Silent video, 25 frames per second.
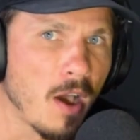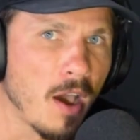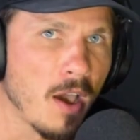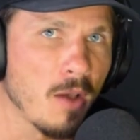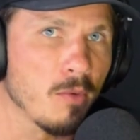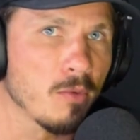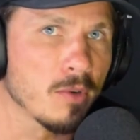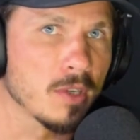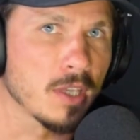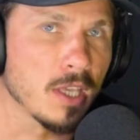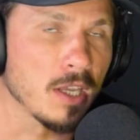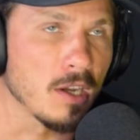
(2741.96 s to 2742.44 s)
I
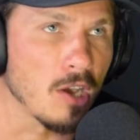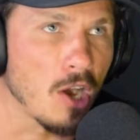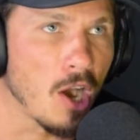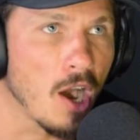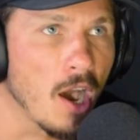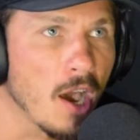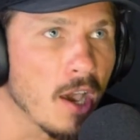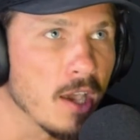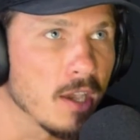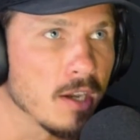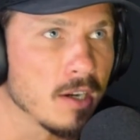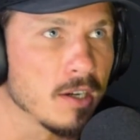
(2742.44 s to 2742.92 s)
would get
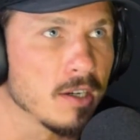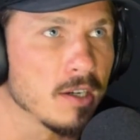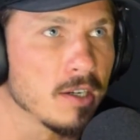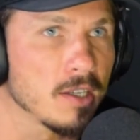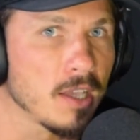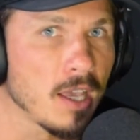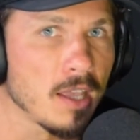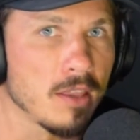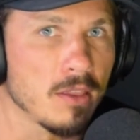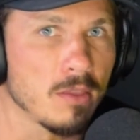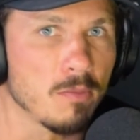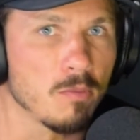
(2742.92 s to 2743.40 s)
hired,
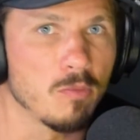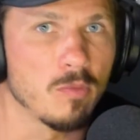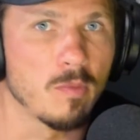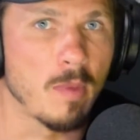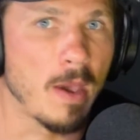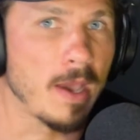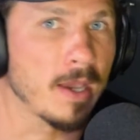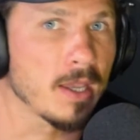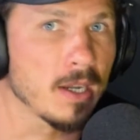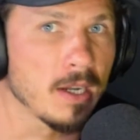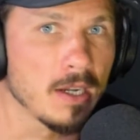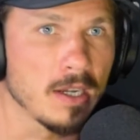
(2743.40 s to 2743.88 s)
and
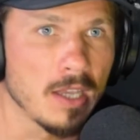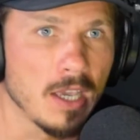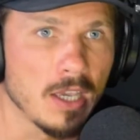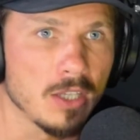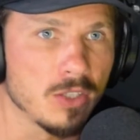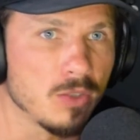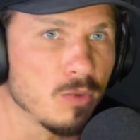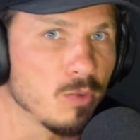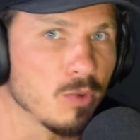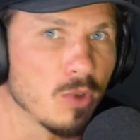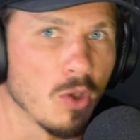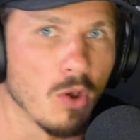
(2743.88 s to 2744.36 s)
back in the
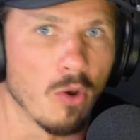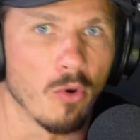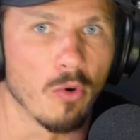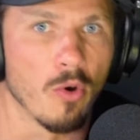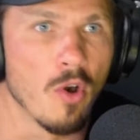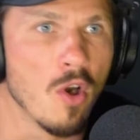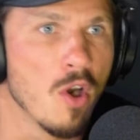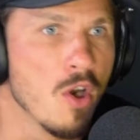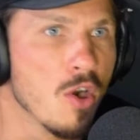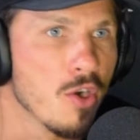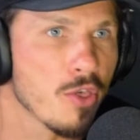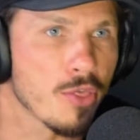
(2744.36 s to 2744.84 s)
days, you would
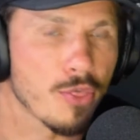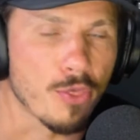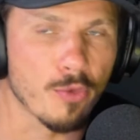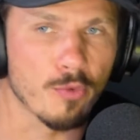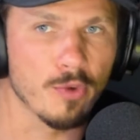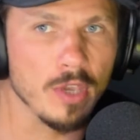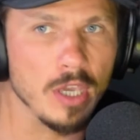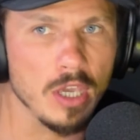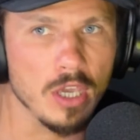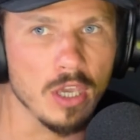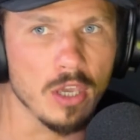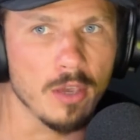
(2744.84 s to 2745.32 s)
go
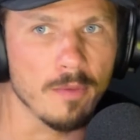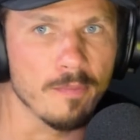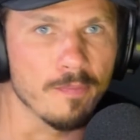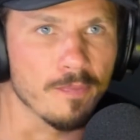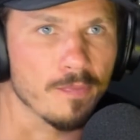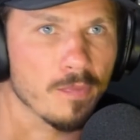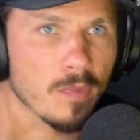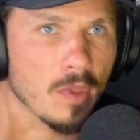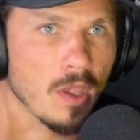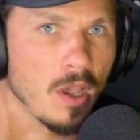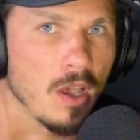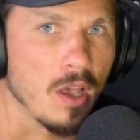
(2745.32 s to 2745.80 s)
three
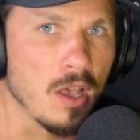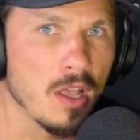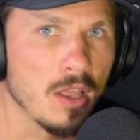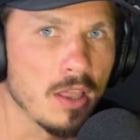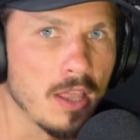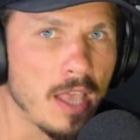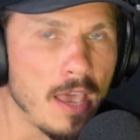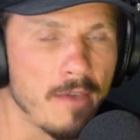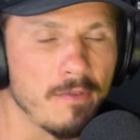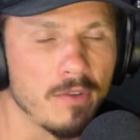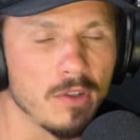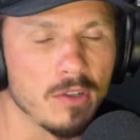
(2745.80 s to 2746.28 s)
uh,
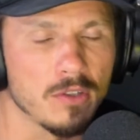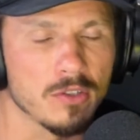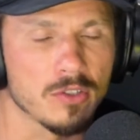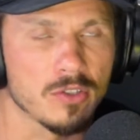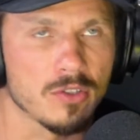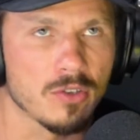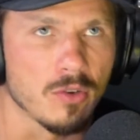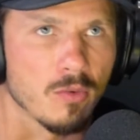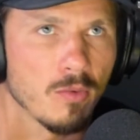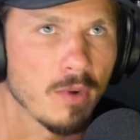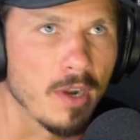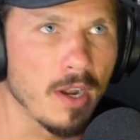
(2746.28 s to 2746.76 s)

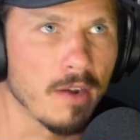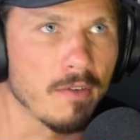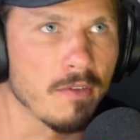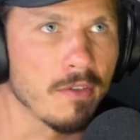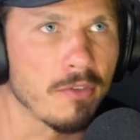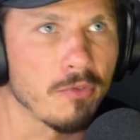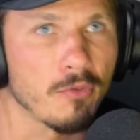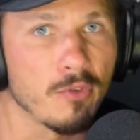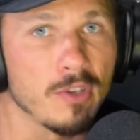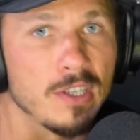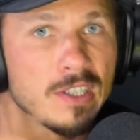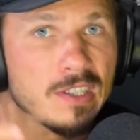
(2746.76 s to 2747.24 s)
levels or whatever,
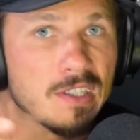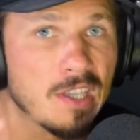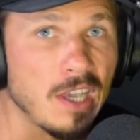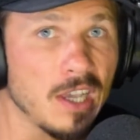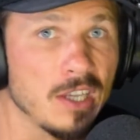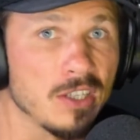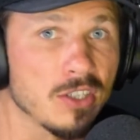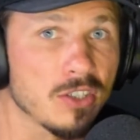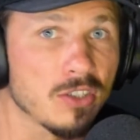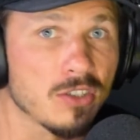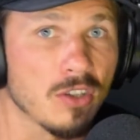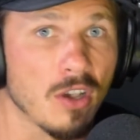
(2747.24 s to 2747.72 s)
three
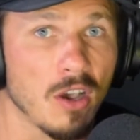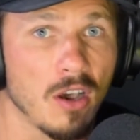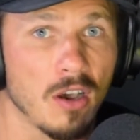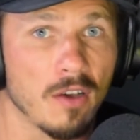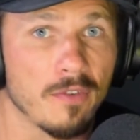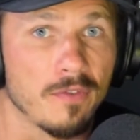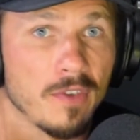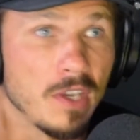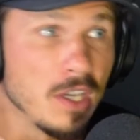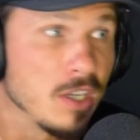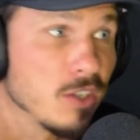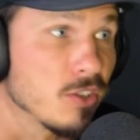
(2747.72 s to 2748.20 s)
stages
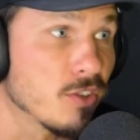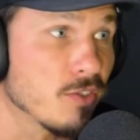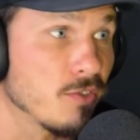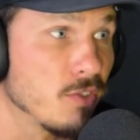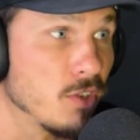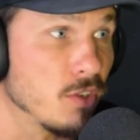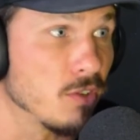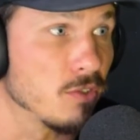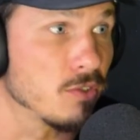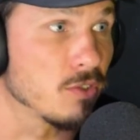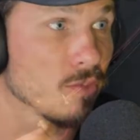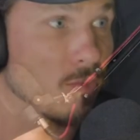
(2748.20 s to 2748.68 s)
of
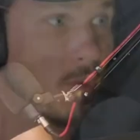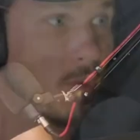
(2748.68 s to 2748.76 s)
interviews,